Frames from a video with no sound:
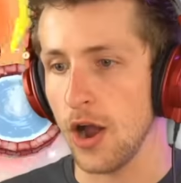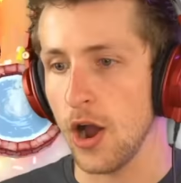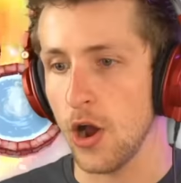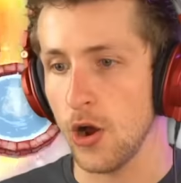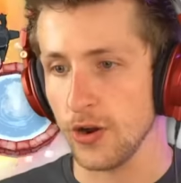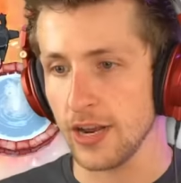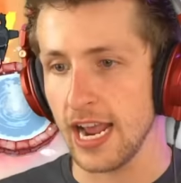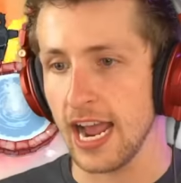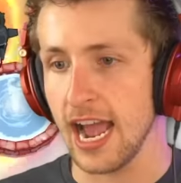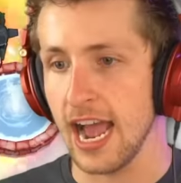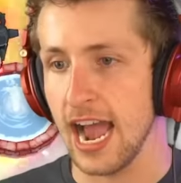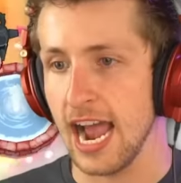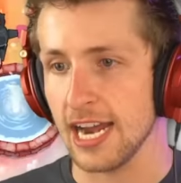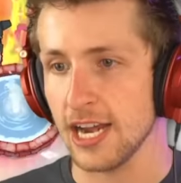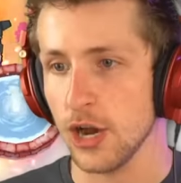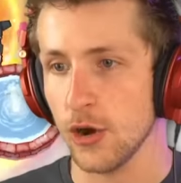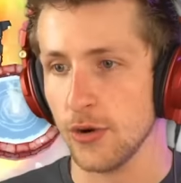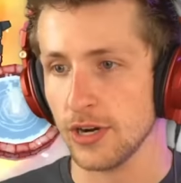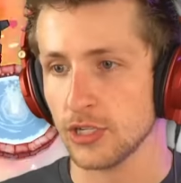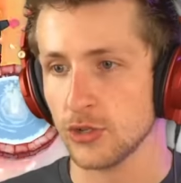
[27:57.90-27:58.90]
Oh yeah, I
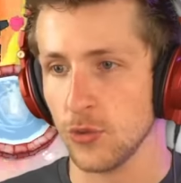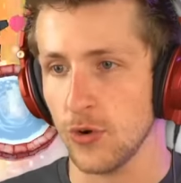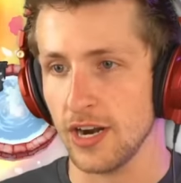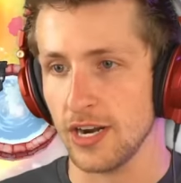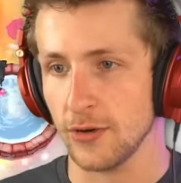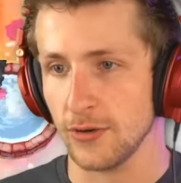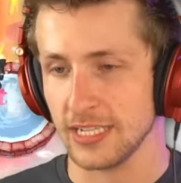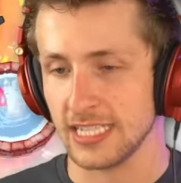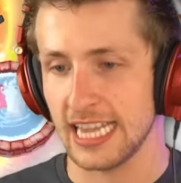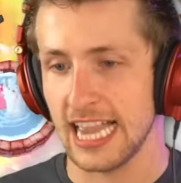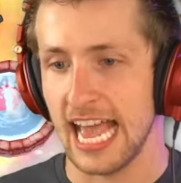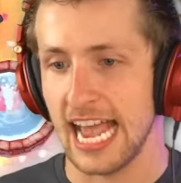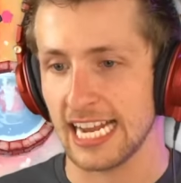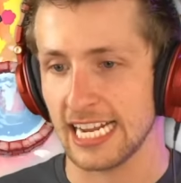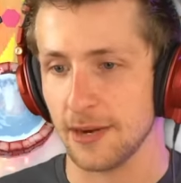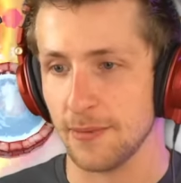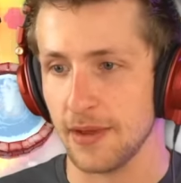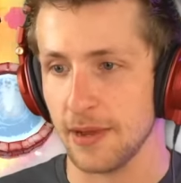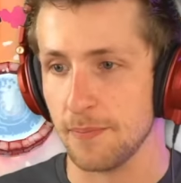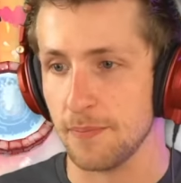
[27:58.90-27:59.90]
know which one it was
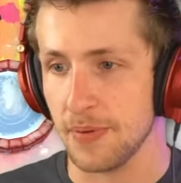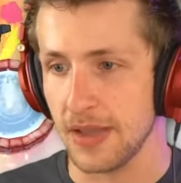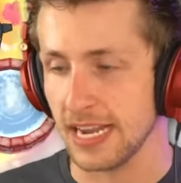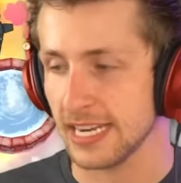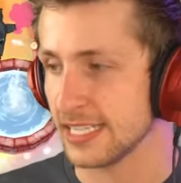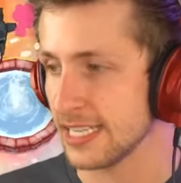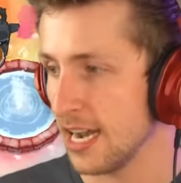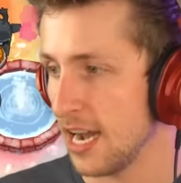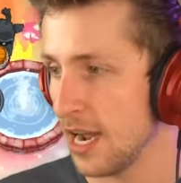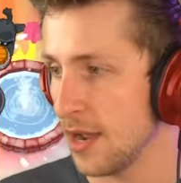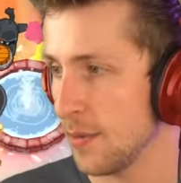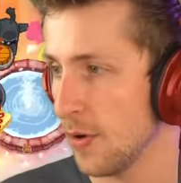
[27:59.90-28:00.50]
lagging me big time.